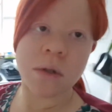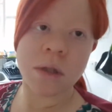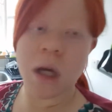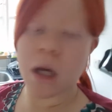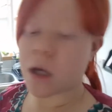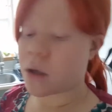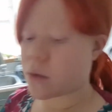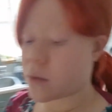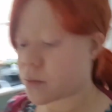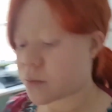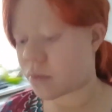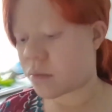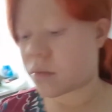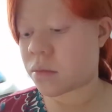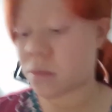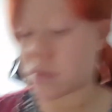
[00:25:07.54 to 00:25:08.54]
Yeah,
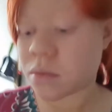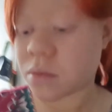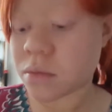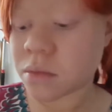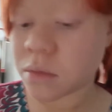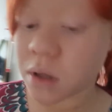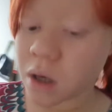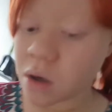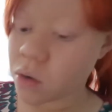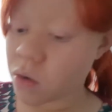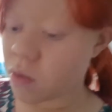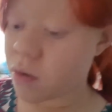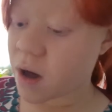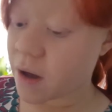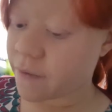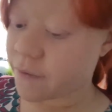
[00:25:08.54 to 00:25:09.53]
I
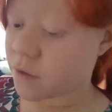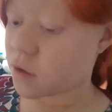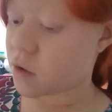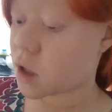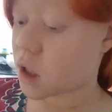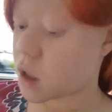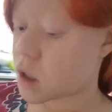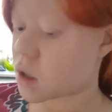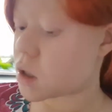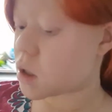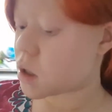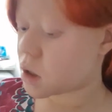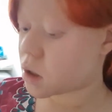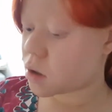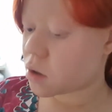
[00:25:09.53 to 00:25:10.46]
got quite a few things,